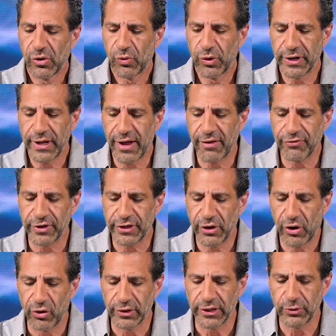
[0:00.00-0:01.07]
what every
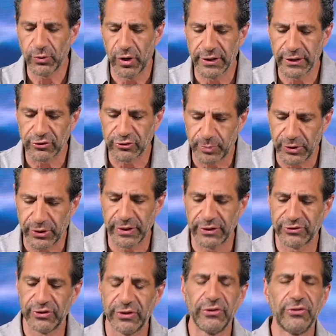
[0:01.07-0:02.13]
Holy One
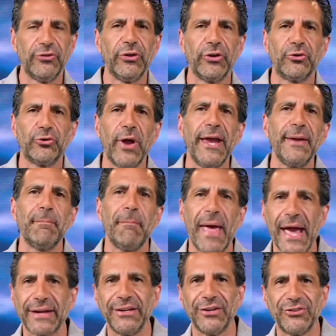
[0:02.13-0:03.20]
experiences, the great
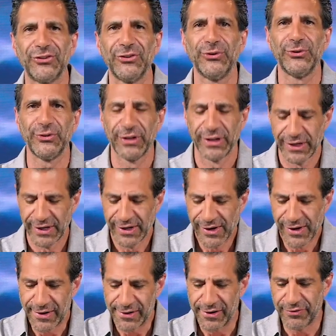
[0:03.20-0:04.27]
magnitude
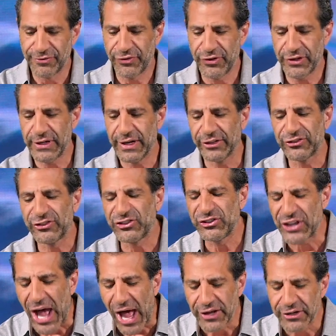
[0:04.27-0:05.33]
of the
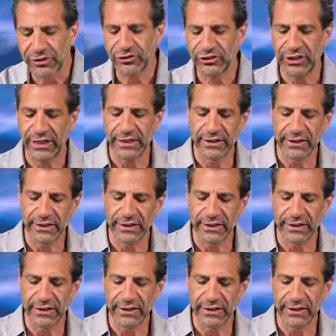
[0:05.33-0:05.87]
astonishing